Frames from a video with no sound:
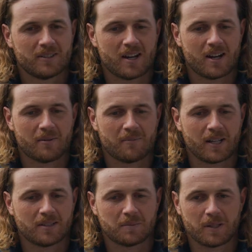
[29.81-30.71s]

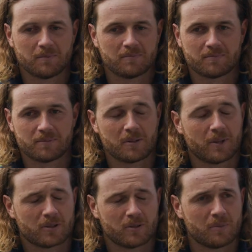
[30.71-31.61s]
and spent pretty
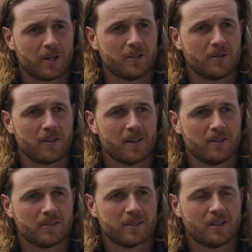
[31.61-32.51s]
much all of my youth here
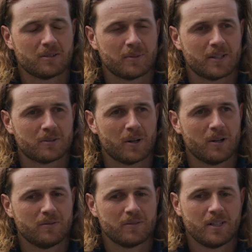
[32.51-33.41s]
until I was about 12.